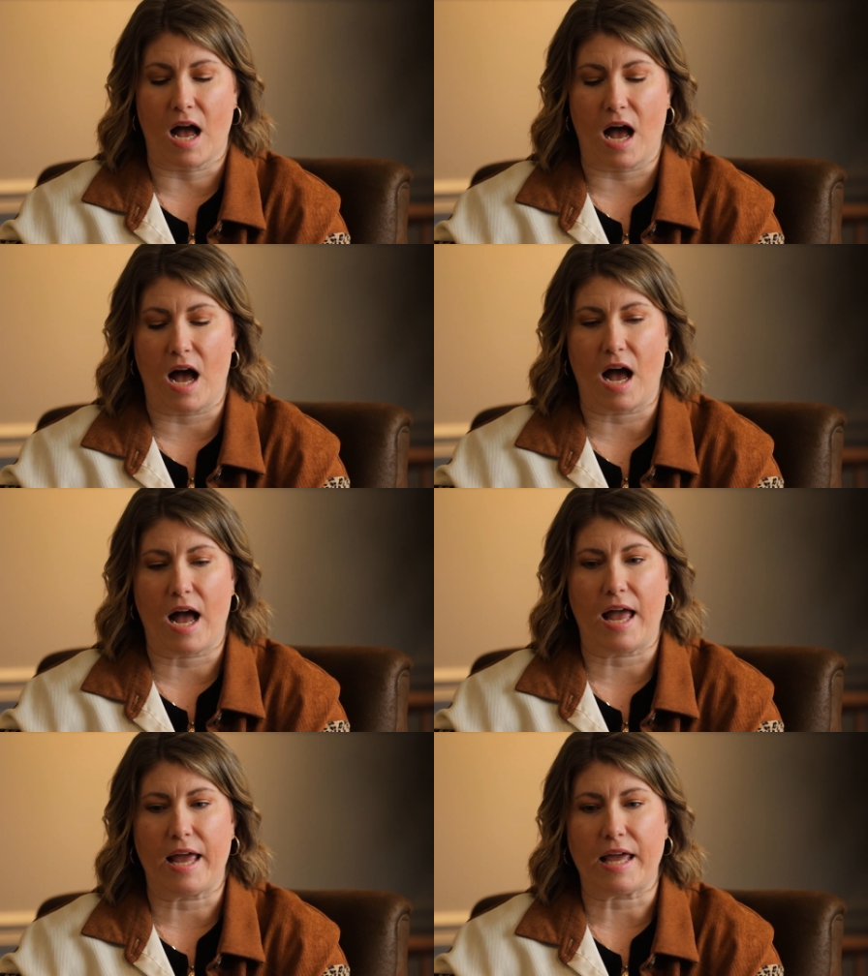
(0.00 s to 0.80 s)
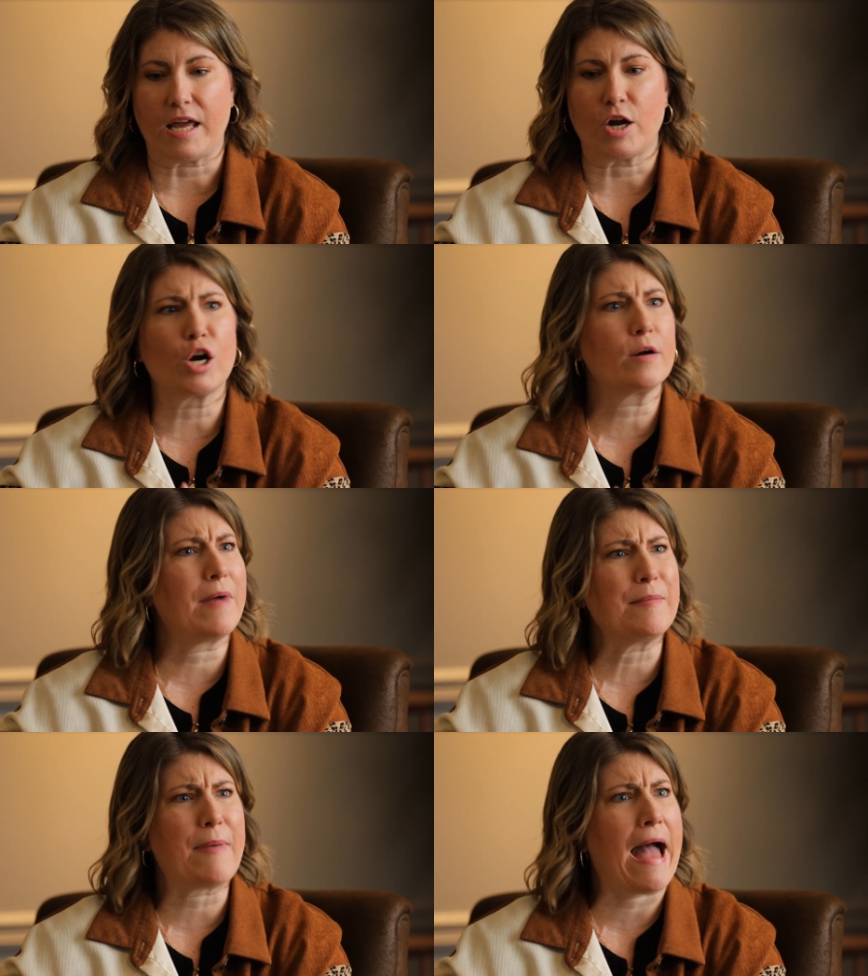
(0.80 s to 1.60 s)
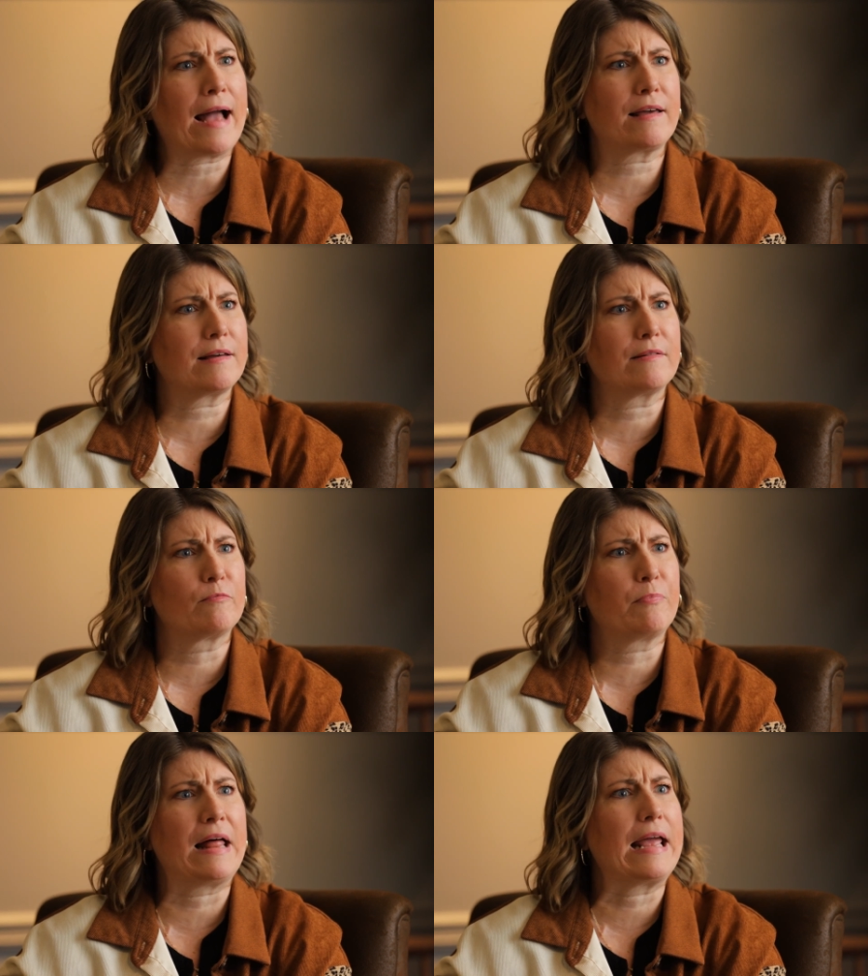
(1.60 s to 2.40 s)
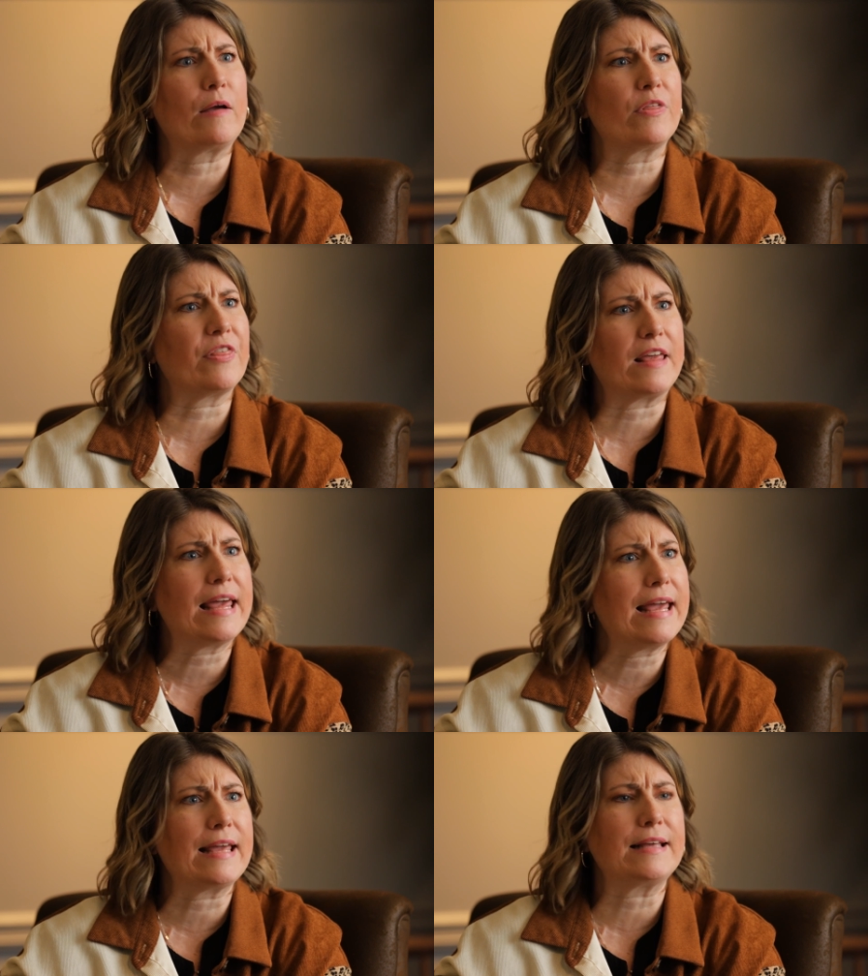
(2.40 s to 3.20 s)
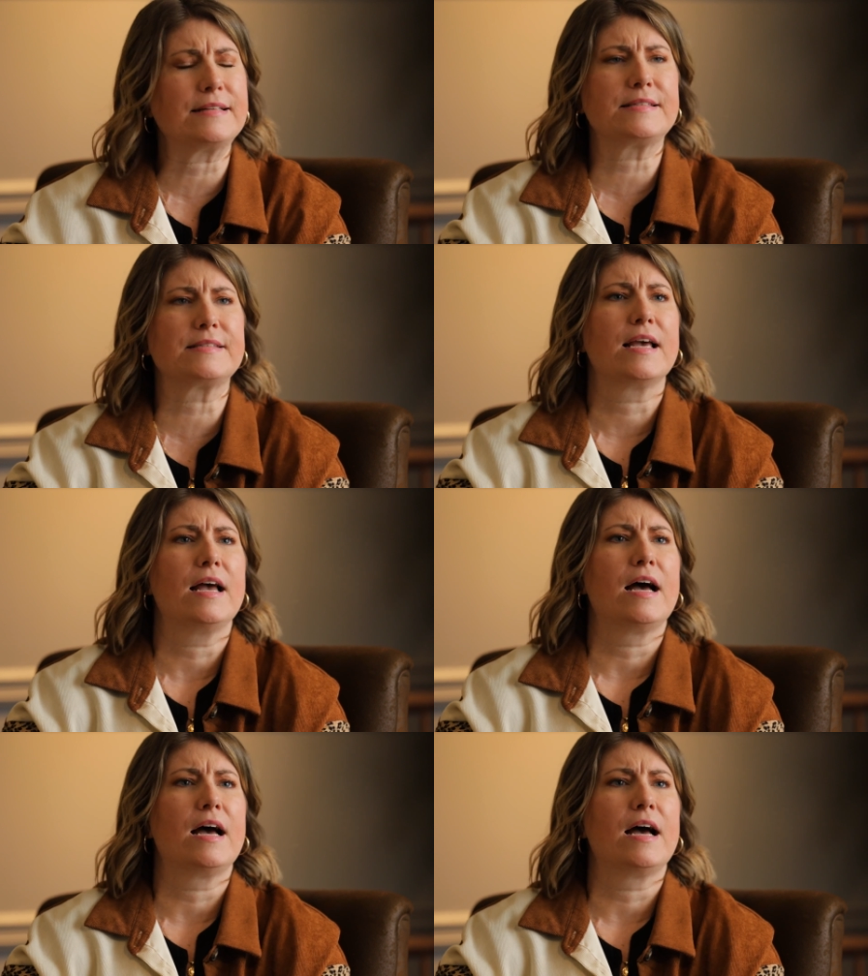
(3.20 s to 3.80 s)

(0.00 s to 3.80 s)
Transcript: I hurt my back playing with the kids.